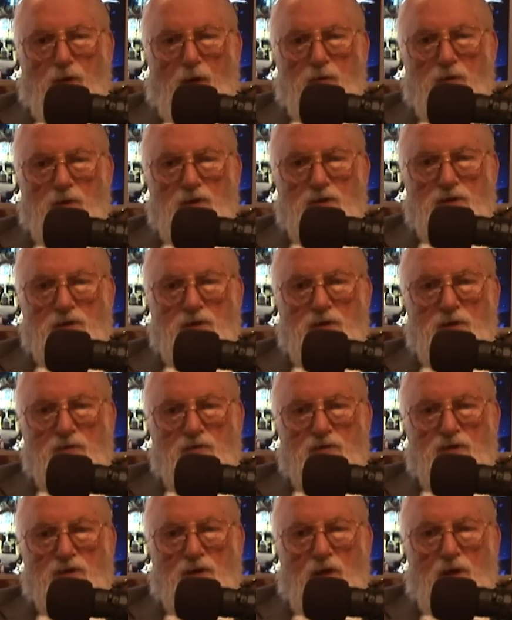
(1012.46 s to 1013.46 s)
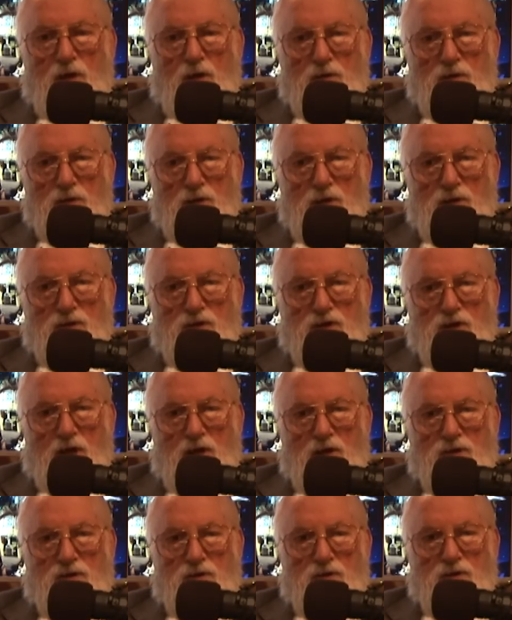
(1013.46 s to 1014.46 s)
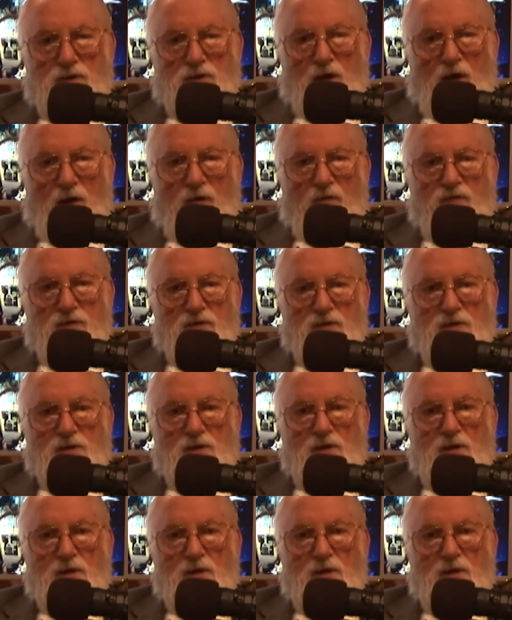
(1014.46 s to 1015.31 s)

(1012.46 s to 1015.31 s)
published. He was called to the Chancellor's office,